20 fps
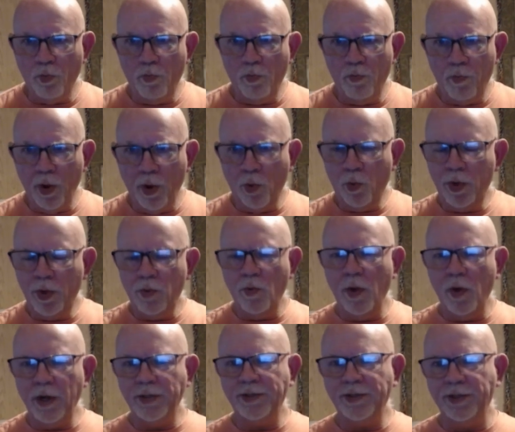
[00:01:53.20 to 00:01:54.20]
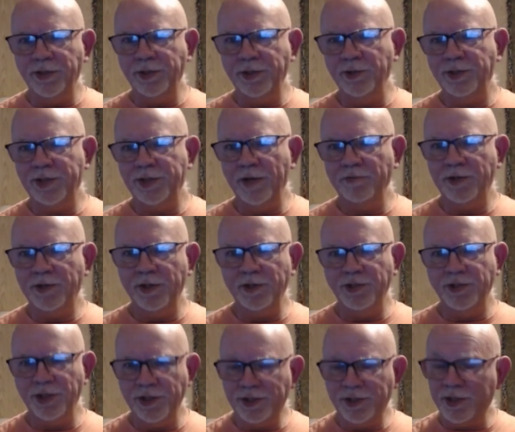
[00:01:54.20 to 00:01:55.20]
But we wanted to do something
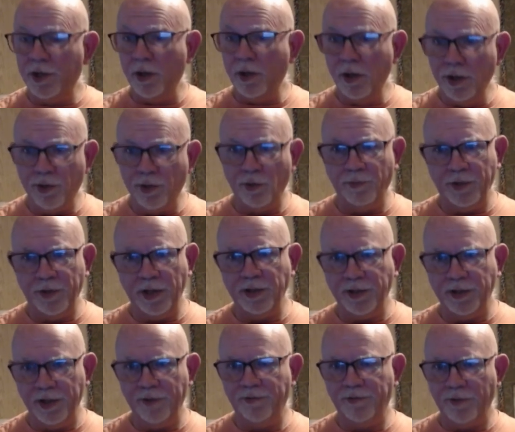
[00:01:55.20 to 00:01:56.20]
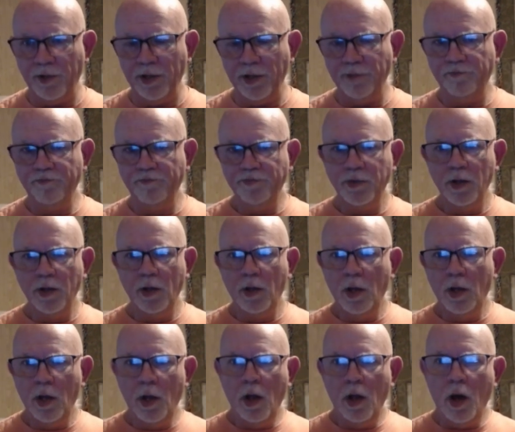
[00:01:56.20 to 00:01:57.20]
just a little bit different.
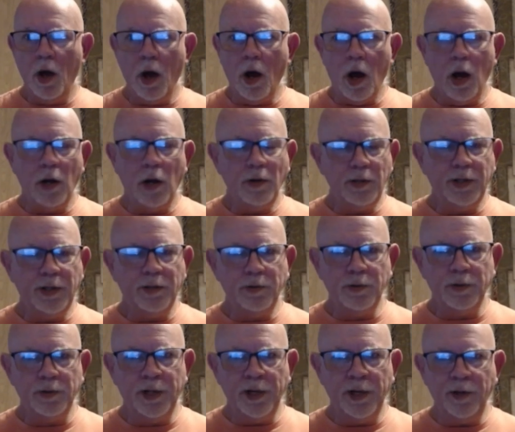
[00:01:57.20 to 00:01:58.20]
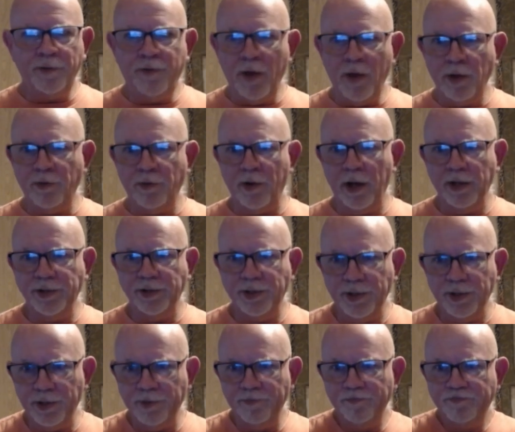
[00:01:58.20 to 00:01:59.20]
Our dinner
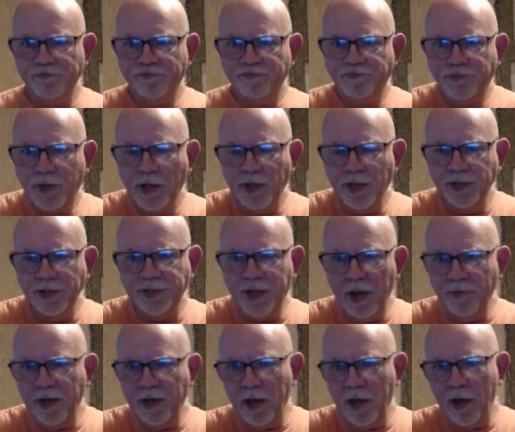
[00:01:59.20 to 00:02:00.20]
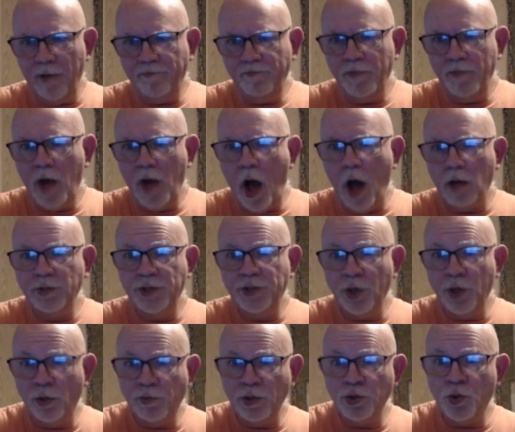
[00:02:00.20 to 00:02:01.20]
fundraiser is coming up
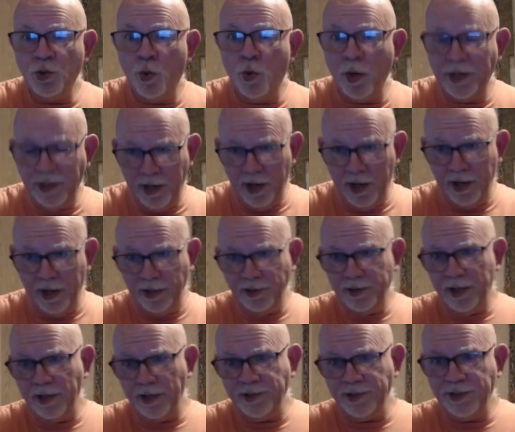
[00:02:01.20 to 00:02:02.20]
October 29th. That's a